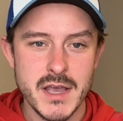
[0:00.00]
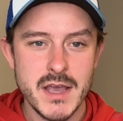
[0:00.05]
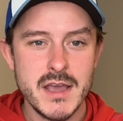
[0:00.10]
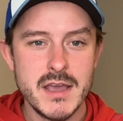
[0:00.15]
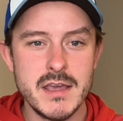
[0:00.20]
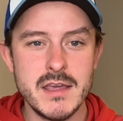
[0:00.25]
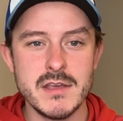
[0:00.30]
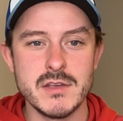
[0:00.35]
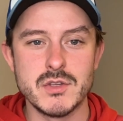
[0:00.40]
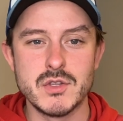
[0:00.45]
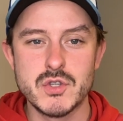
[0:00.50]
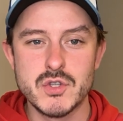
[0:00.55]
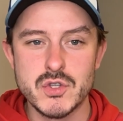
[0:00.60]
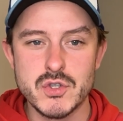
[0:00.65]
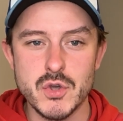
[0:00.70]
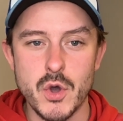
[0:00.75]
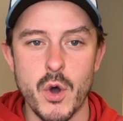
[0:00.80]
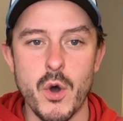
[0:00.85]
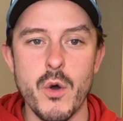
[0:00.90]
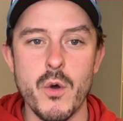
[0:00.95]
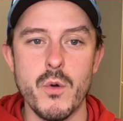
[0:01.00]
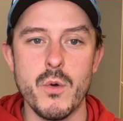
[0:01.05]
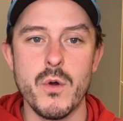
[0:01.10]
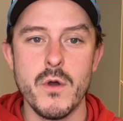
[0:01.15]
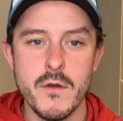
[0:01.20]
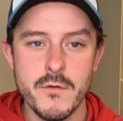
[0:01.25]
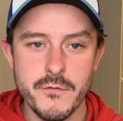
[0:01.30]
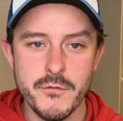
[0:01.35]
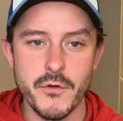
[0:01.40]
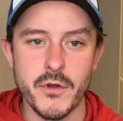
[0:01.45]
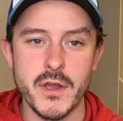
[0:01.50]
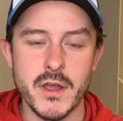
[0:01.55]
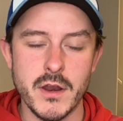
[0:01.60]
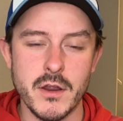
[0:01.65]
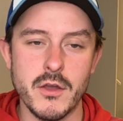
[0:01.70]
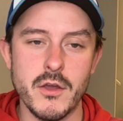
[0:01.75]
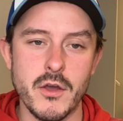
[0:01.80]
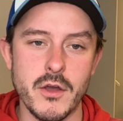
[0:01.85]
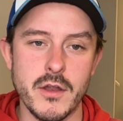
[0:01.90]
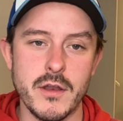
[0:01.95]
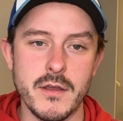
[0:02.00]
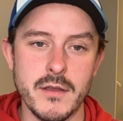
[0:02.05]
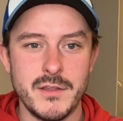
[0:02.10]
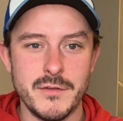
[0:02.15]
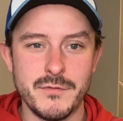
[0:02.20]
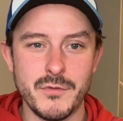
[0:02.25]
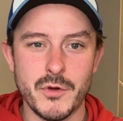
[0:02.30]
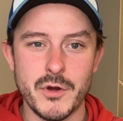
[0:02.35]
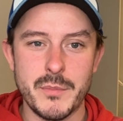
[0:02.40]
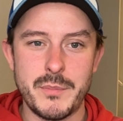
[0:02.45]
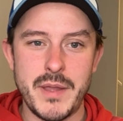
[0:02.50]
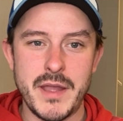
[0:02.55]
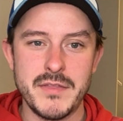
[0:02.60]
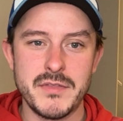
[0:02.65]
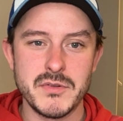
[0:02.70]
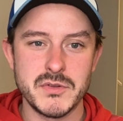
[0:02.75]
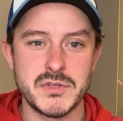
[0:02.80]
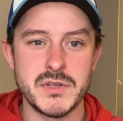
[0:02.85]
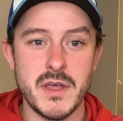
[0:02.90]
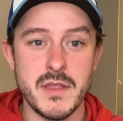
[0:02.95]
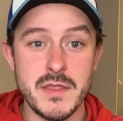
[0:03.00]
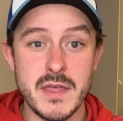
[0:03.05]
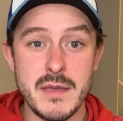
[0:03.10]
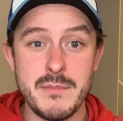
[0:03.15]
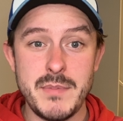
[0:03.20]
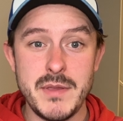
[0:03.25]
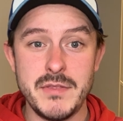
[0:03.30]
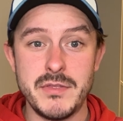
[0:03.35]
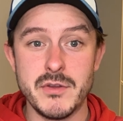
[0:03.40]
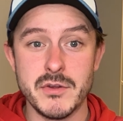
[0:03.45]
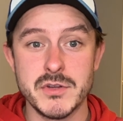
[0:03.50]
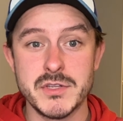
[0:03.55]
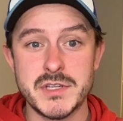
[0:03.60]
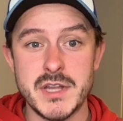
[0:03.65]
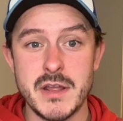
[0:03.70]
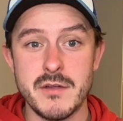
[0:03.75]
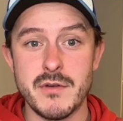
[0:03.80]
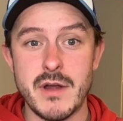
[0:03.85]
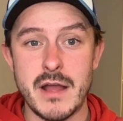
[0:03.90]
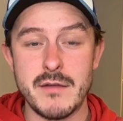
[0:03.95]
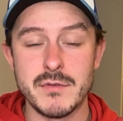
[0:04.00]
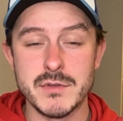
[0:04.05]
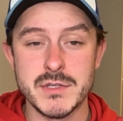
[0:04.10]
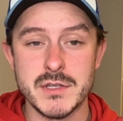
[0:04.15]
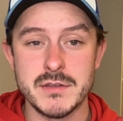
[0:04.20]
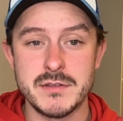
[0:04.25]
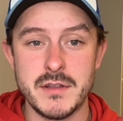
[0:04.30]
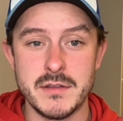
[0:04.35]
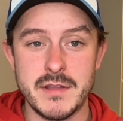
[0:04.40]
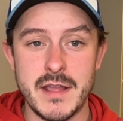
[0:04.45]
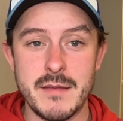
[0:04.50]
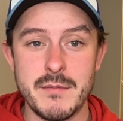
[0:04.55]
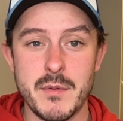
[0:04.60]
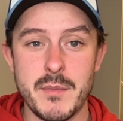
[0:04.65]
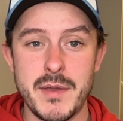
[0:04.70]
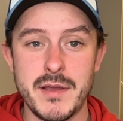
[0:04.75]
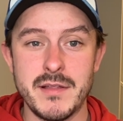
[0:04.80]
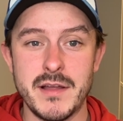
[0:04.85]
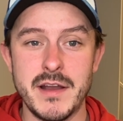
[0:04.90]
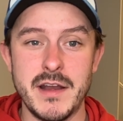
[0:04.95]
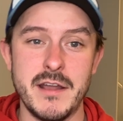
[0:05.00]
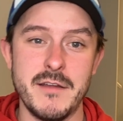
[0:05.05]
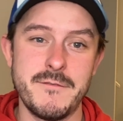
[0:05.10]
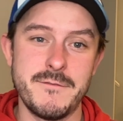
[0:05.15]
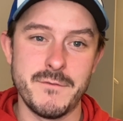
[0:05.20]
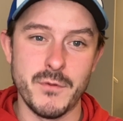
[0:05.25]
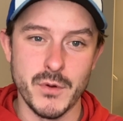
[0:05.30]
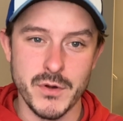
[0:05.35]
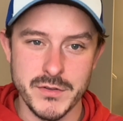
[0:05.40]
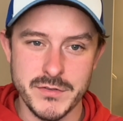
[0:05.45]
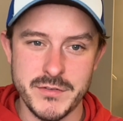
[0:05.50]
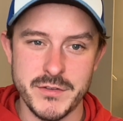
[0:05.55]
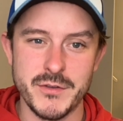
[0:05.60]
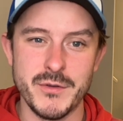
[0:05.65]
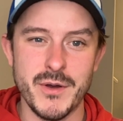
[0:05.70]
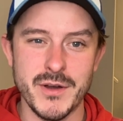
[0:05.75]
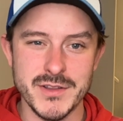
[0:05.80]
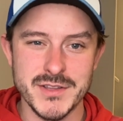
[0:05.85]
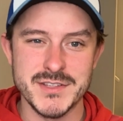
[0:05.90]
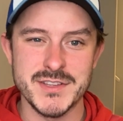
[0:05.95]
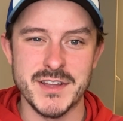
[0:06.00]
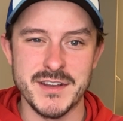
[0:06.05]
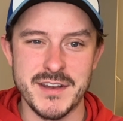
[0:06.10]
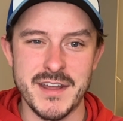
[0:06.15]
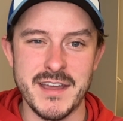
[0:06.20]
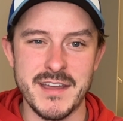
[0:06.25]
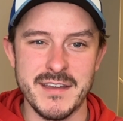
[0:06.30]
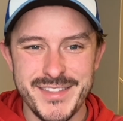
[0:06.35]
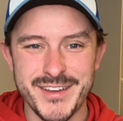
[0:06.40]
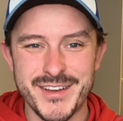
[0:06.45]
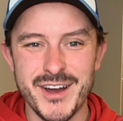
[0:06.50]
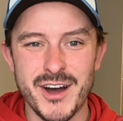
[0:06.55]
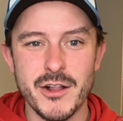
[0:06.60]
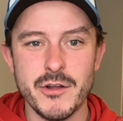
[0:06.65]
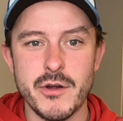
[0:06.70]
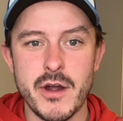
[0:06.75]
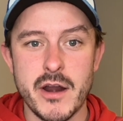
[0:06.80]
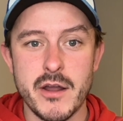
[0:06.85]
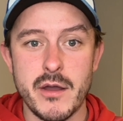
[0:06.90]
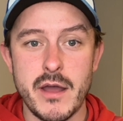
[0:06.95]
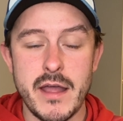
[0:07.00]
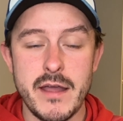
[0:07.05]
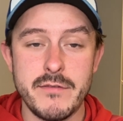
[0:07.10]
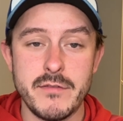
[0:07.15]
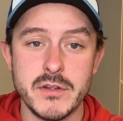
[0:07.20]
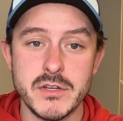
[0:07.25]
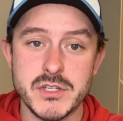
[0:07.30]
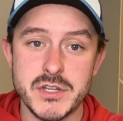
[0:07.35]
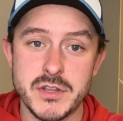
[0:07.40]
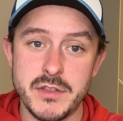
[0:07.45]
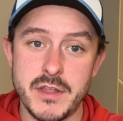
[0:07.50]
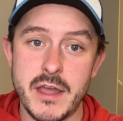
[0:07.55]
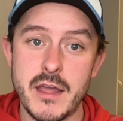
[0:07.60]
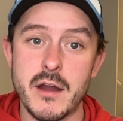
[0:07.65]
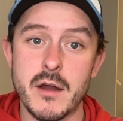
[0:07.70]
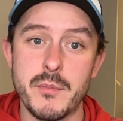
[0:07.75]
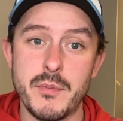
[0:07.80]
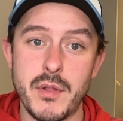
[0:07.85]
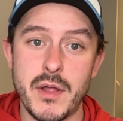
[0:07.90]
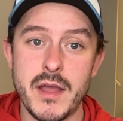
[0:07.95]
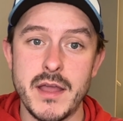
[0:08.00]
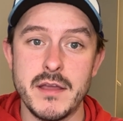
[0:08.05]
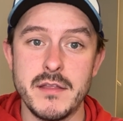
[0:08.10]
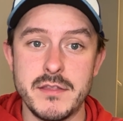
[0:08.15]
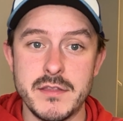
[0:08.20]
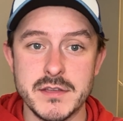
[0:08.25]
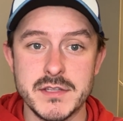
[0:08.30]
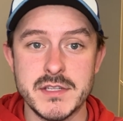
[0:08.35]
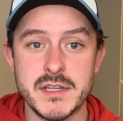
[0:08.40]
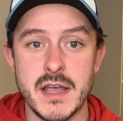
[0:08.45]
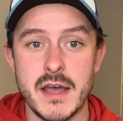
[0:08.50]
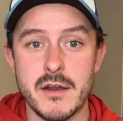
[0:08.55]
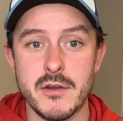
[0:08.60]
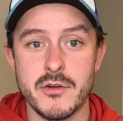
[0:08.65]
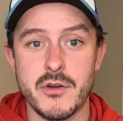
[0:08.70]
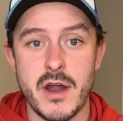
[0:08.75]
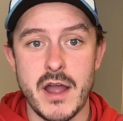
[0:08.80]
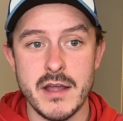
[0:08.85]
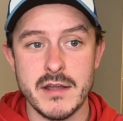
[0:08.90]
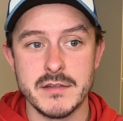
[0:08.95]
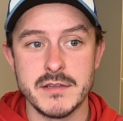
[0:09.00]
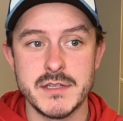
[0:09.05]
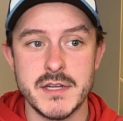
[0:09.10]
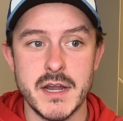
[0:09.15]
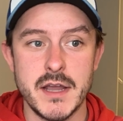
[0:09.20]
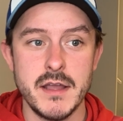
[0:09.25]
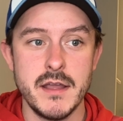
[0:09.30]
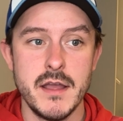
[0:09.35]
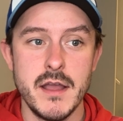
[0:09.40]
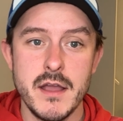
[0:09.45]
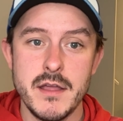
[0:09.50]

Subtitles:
He is so friggin' good. The Florida Panthers, they beat their state rivals, the Tampa Bay Lightning, 4-2 on Sunday. The Colorado Avalanche, they are playing the Seattle Kraken tonight.